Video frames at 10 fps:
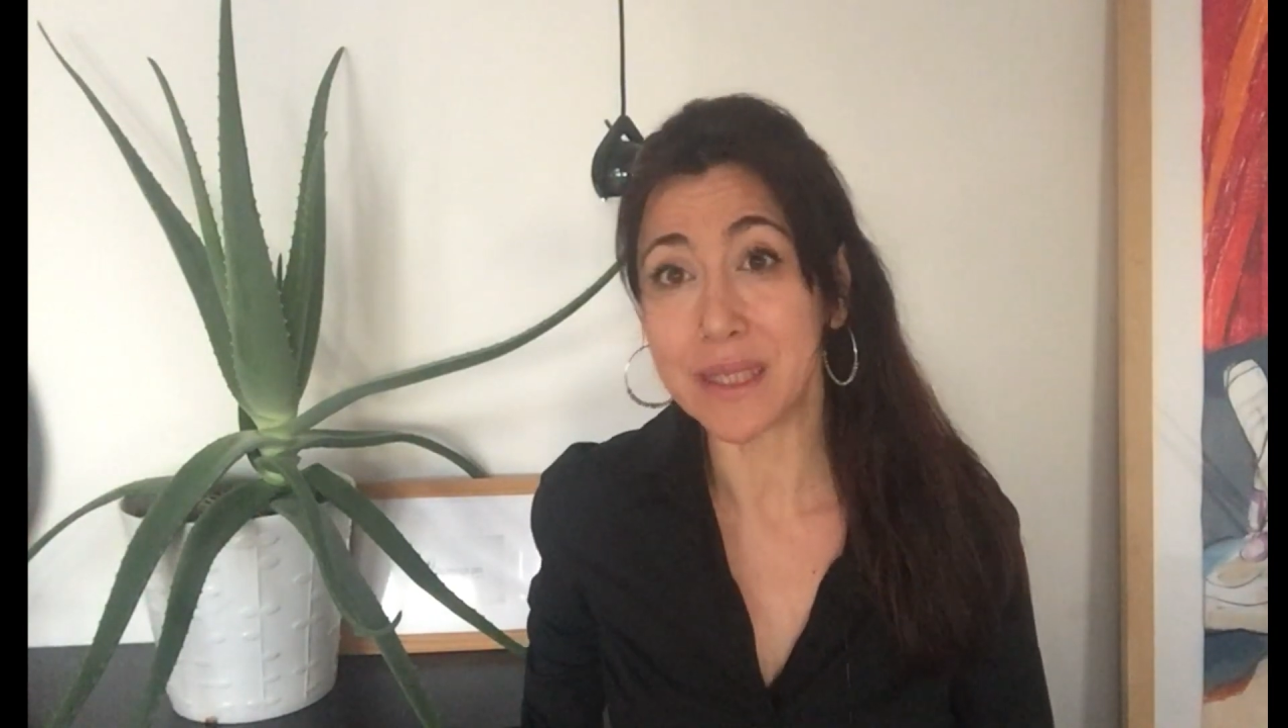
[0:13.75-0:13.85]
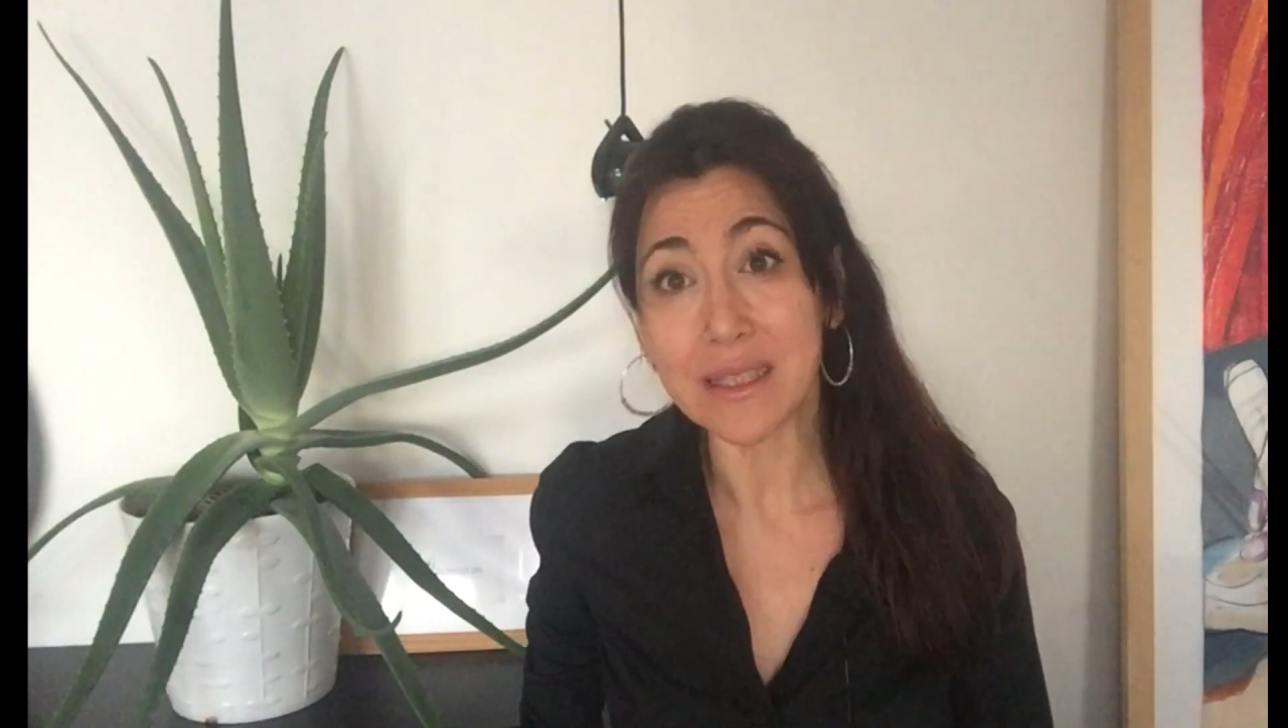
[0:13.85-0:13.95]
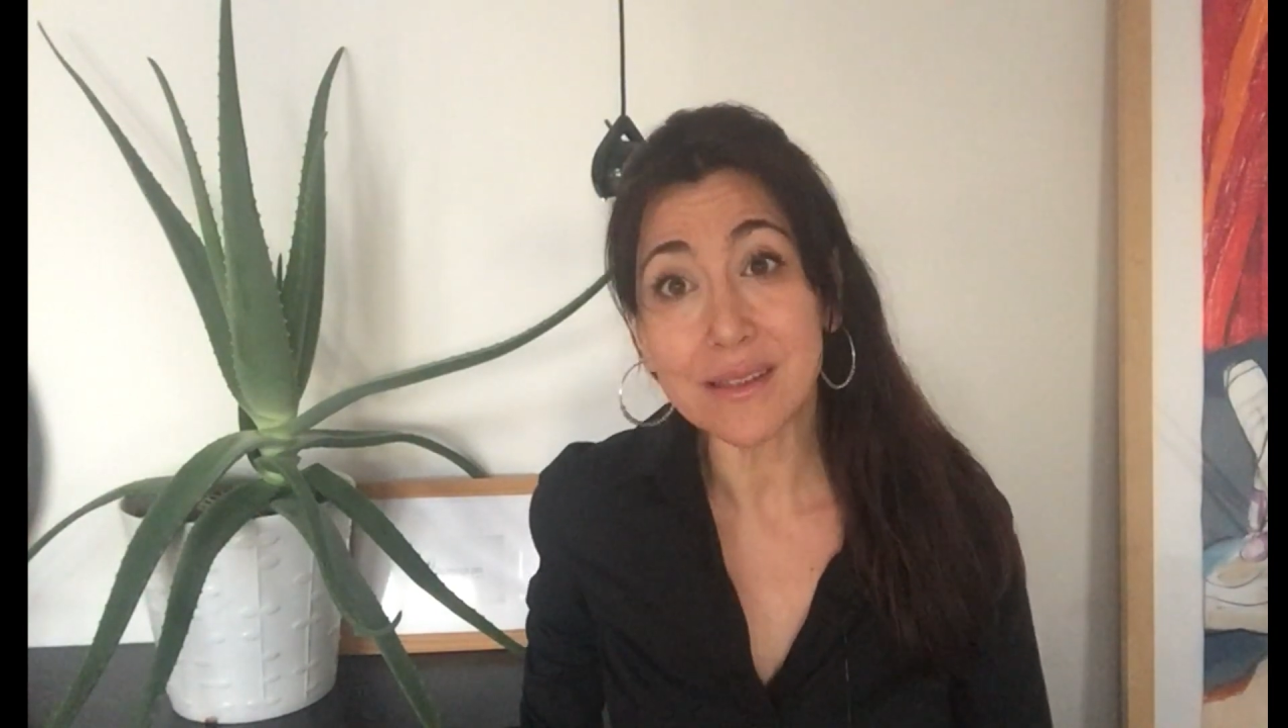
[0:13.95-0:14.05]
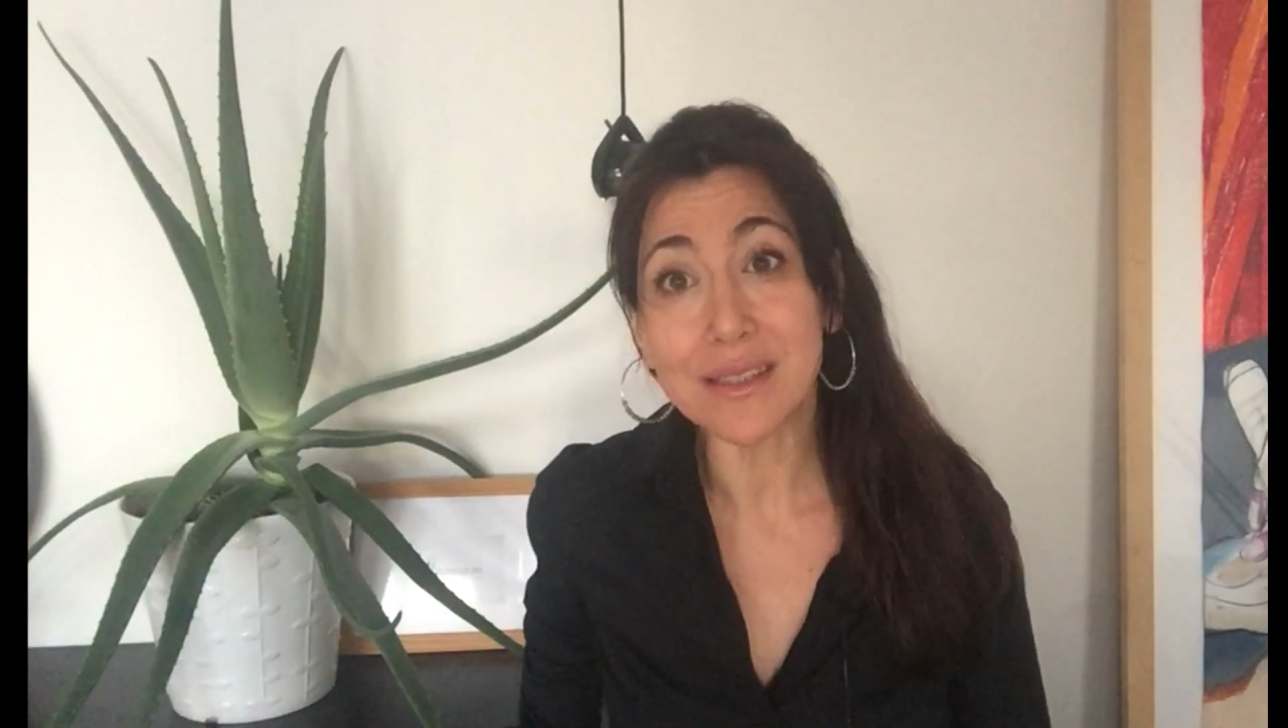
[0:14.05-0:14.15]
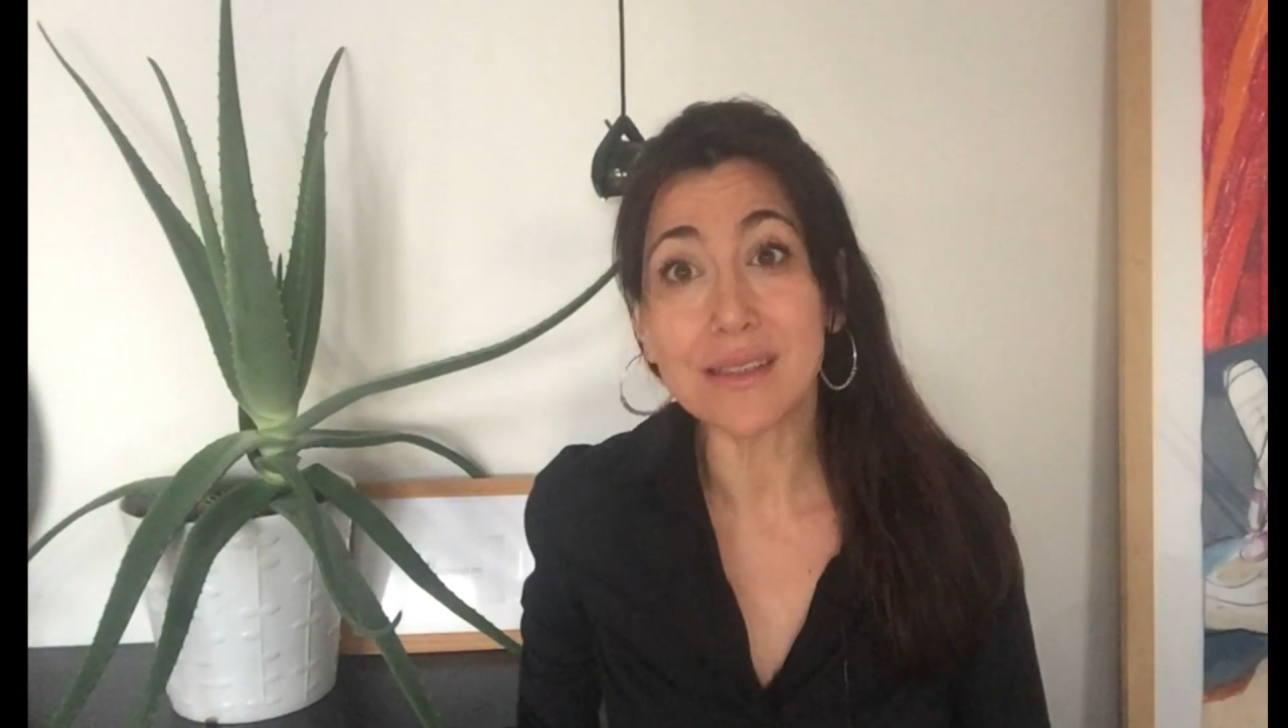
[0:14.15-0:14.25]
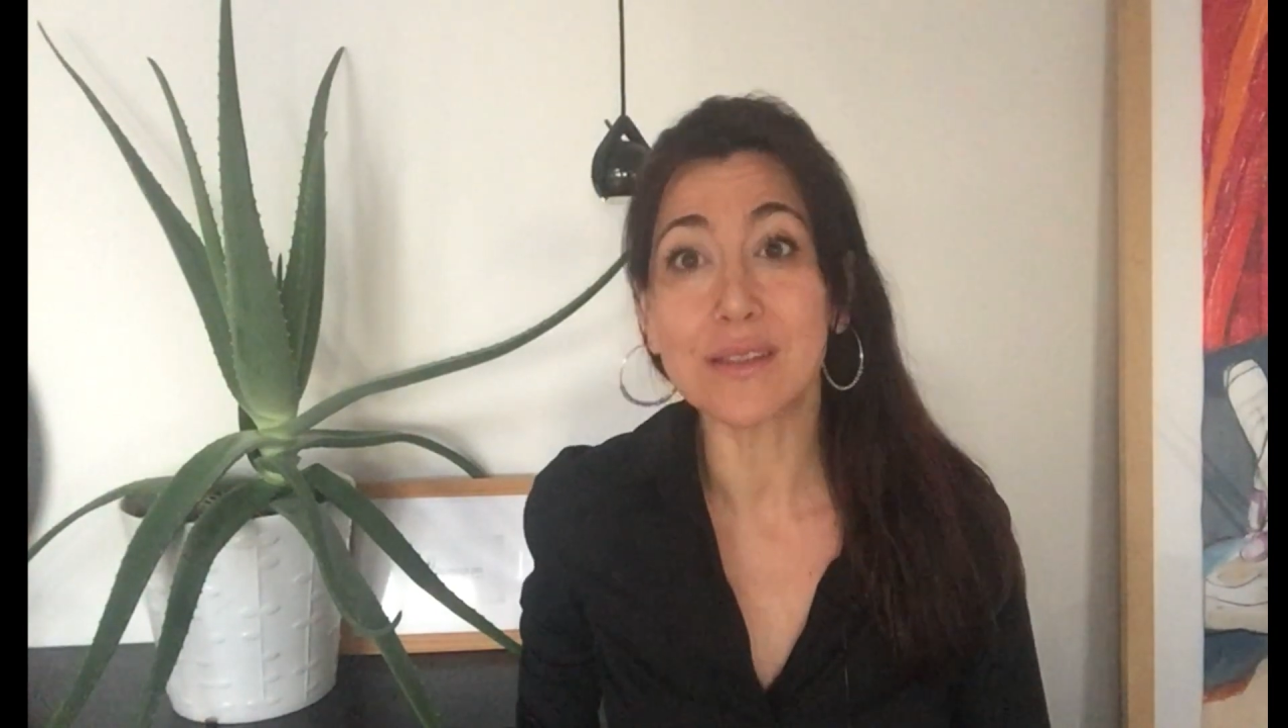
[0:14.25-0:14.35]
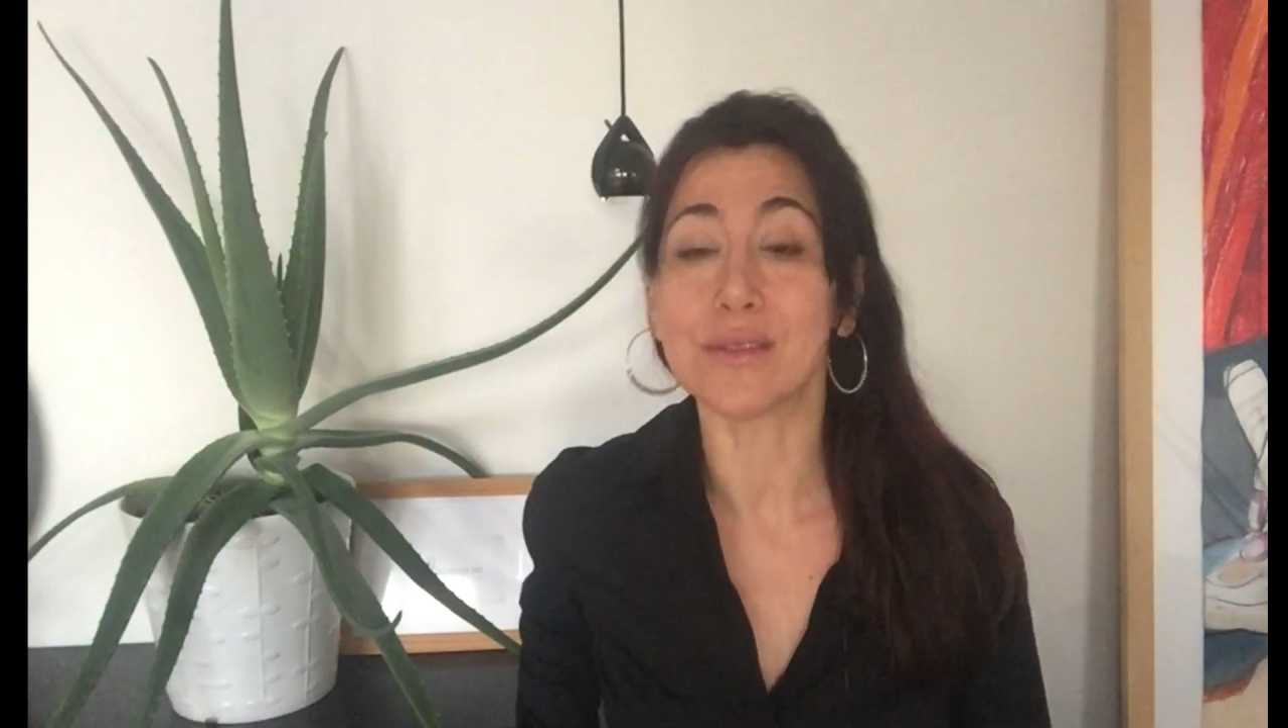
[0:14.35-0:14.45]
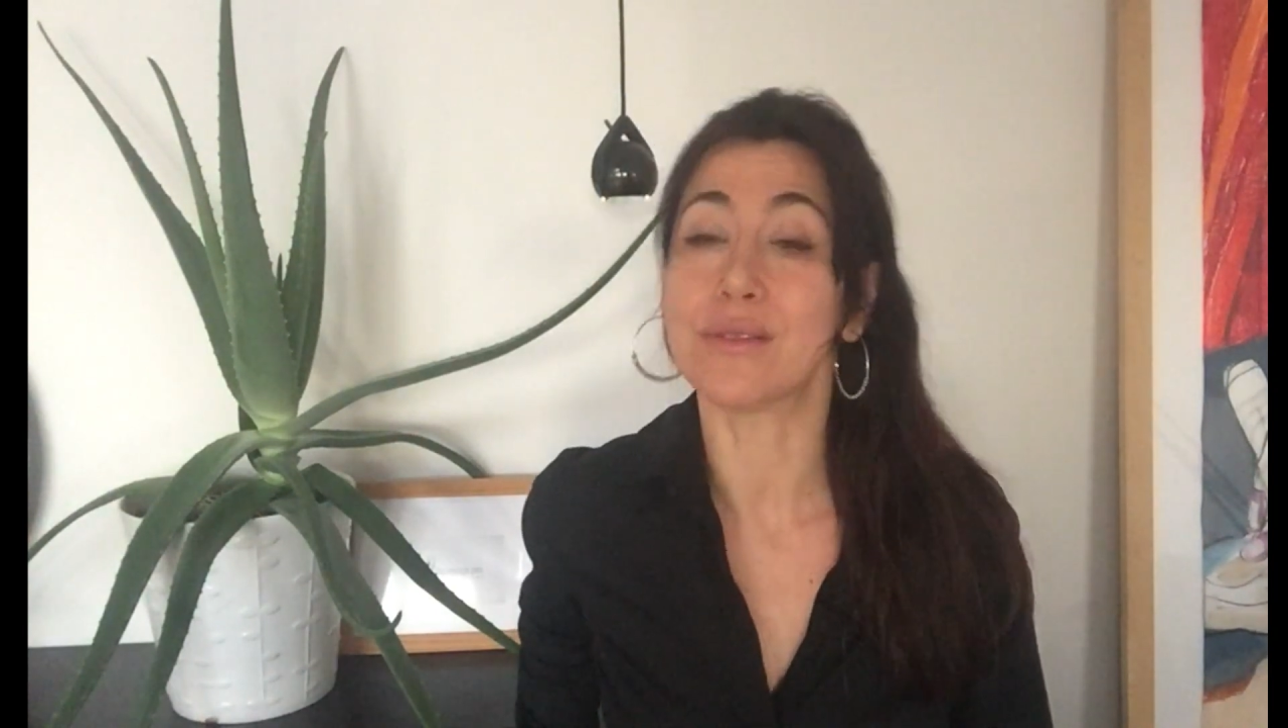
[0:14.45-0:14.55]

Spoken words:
England,